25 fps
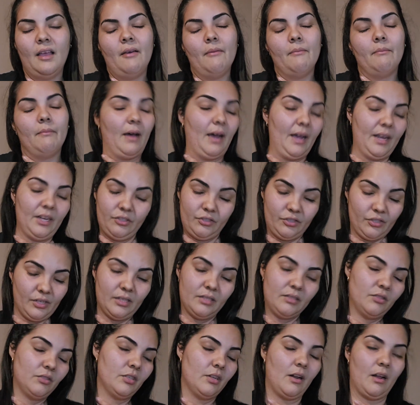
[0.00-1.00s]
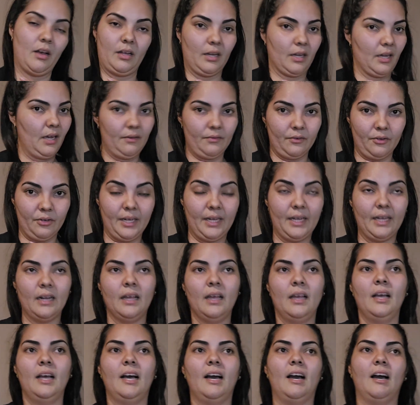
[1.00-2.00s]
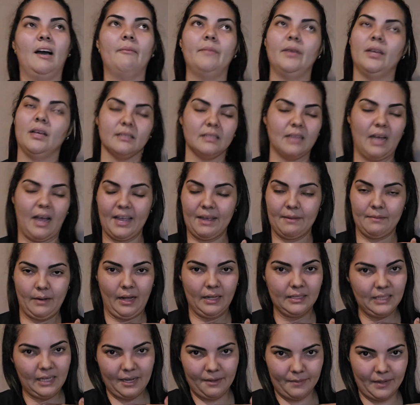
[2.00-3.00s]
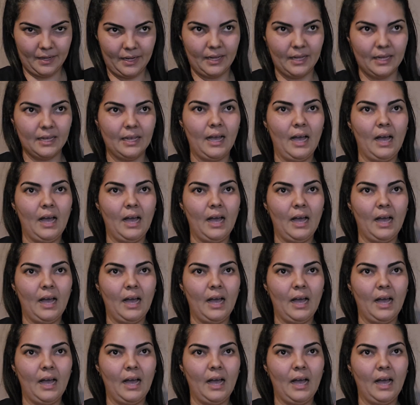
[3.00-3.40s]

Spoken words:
My insurance did not cover it because I am not diabetic.